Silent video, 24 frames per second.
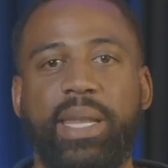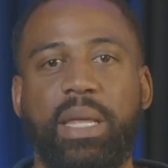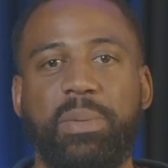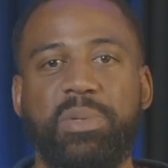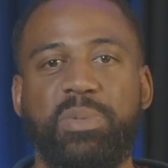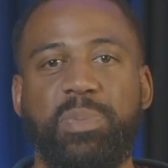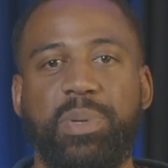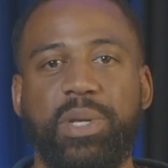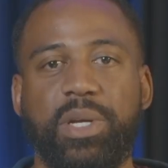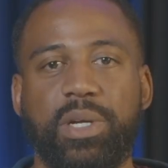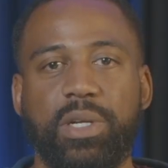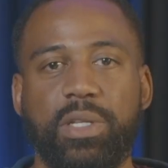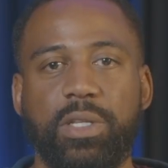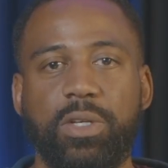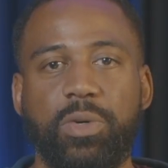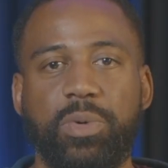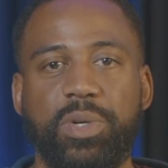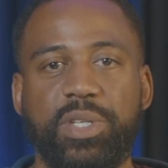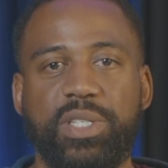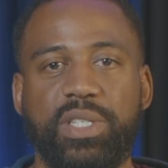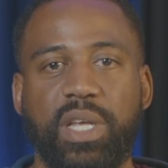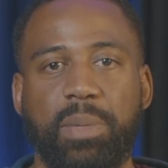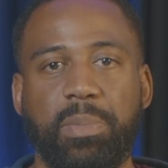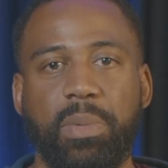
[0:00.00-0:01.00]
name's Pierre
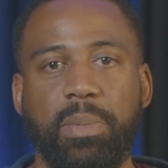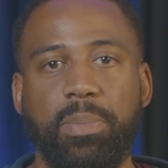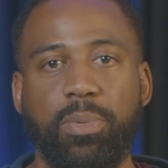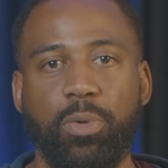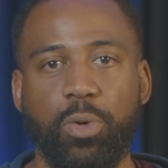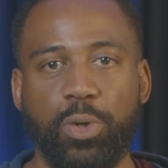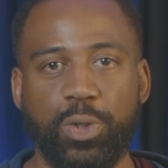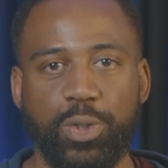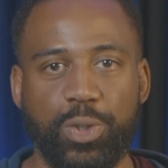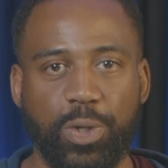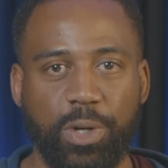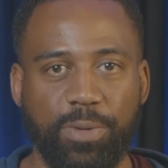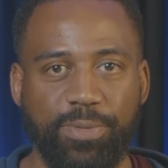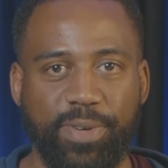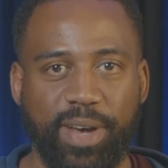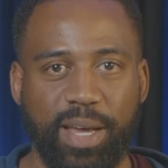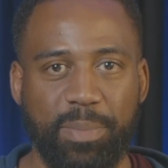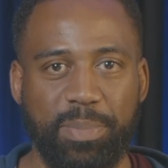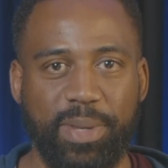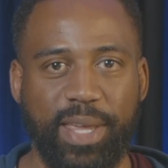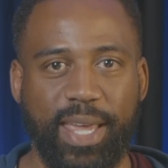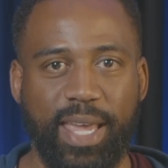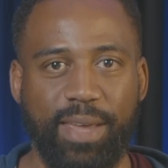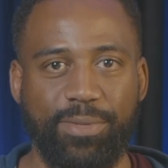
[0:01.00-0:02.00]
Louis. I'm a board
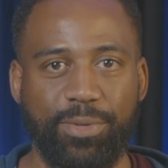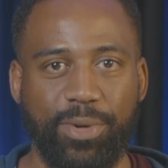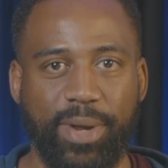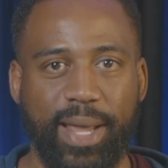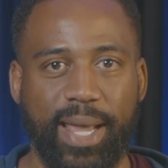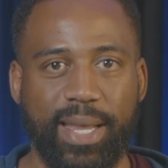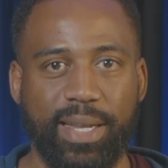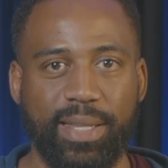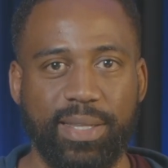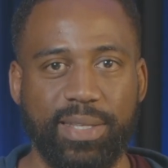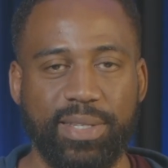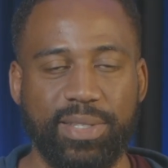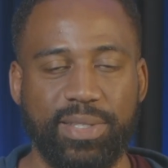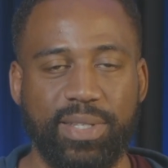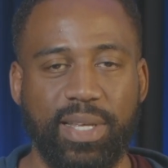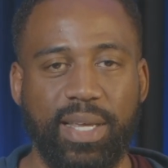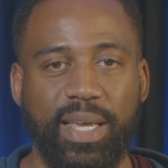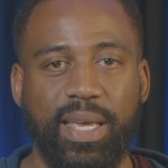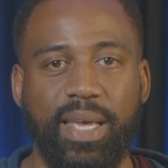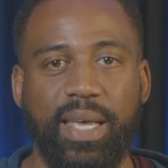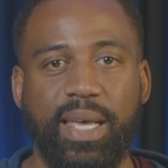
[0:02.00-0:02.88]
certified behavior analyst,